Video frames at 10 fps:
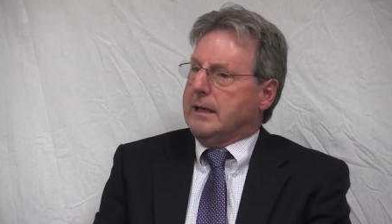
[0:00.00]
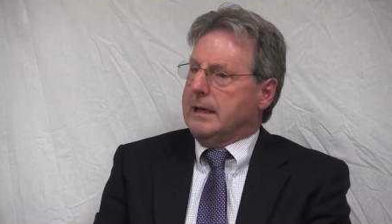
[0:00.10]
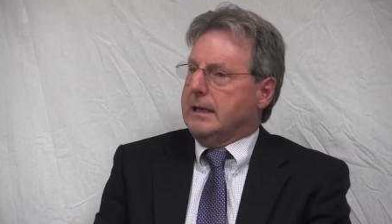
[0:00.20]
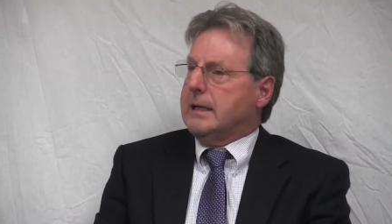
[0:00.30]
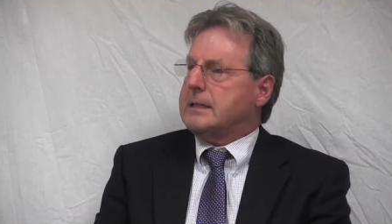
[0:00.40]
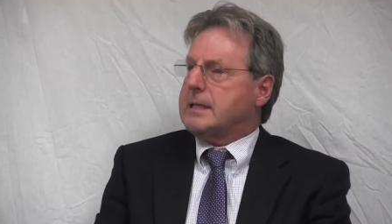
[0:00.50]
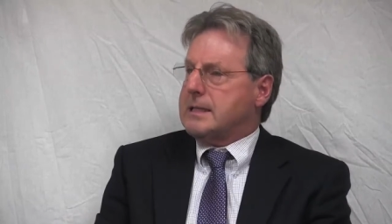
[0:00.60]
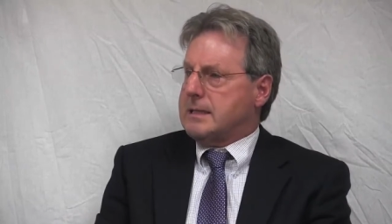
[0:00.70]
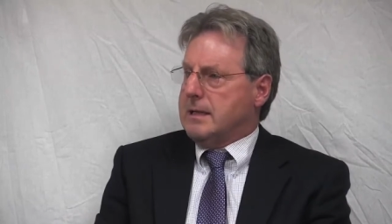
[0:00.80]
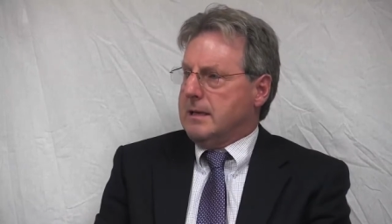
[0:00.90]
And I'd like to
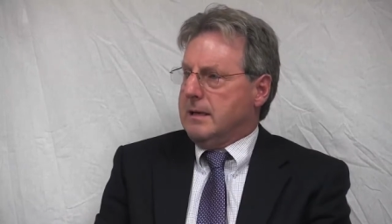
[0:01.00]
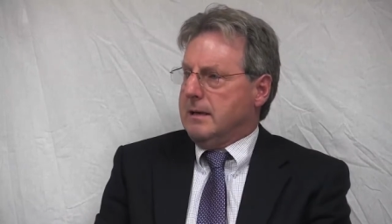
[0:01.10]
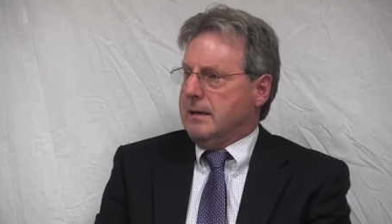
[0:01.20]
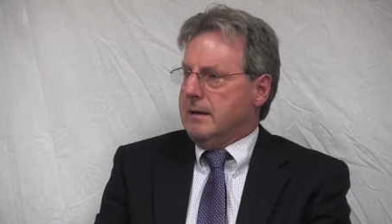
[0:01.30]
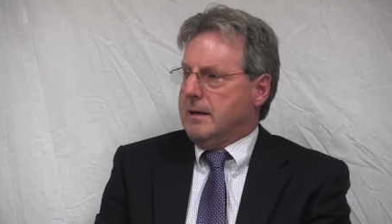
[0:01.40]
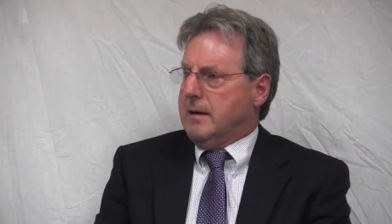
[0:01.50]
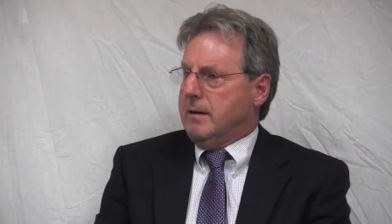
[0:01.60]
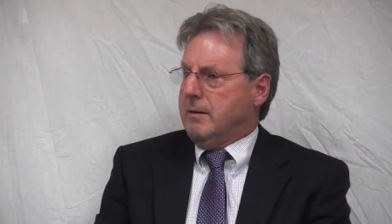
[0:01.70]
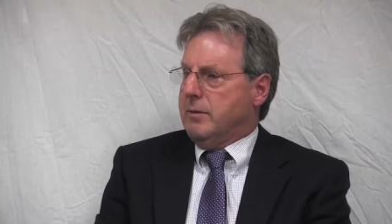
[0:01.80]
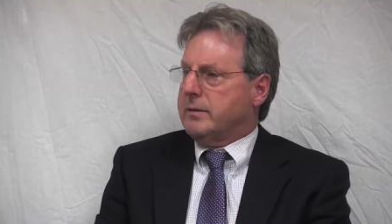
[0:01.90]
see
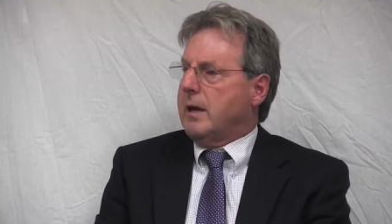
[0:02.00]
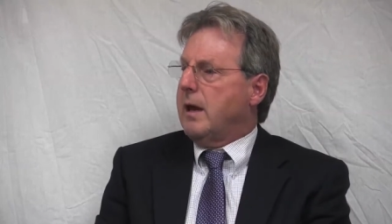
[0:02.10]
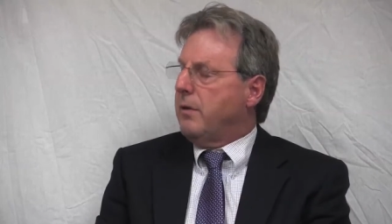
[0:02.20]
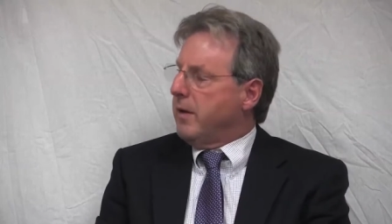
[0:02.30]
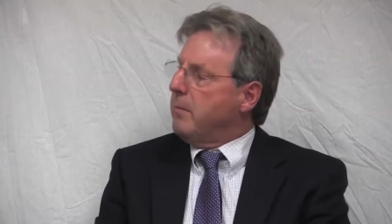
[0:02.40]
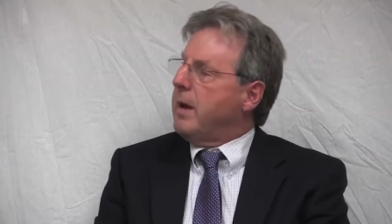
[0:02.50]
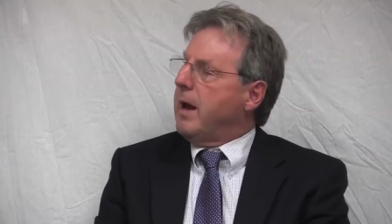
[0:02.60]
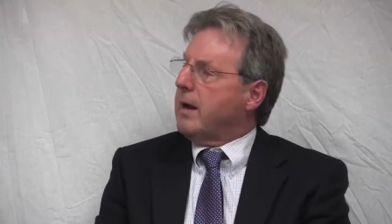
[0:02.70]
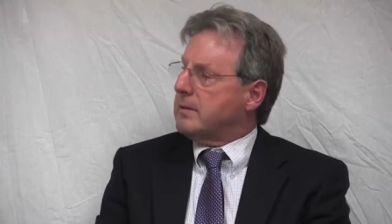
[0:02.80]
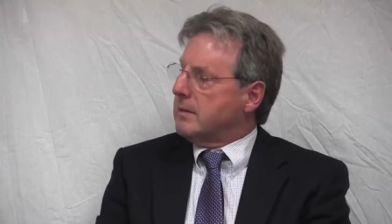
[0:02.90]
what the health
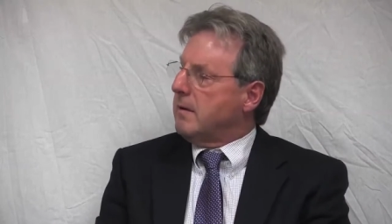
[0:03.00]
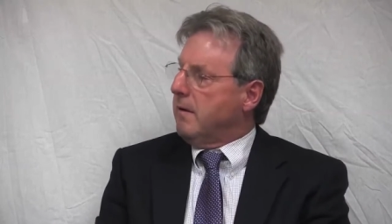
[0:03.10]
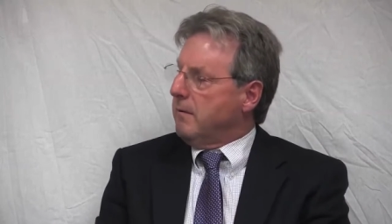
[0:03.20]
impacts